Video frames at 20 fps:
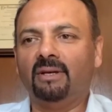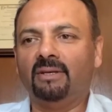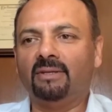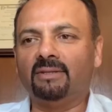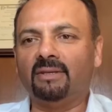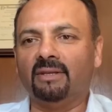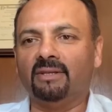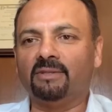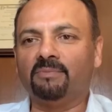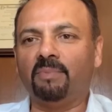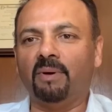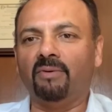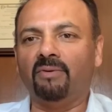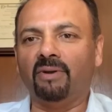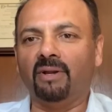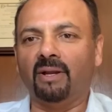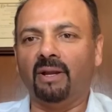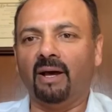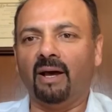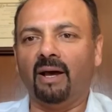since
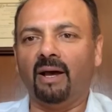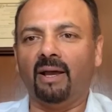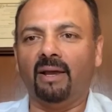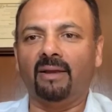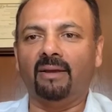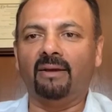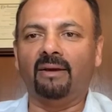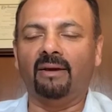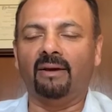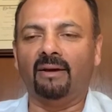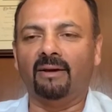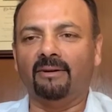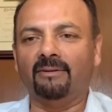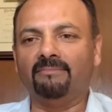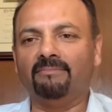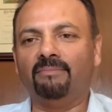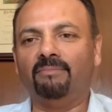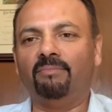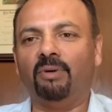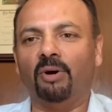Pawan and I
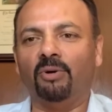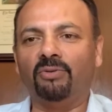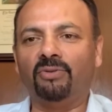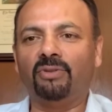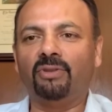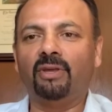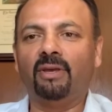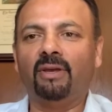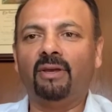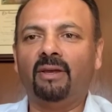both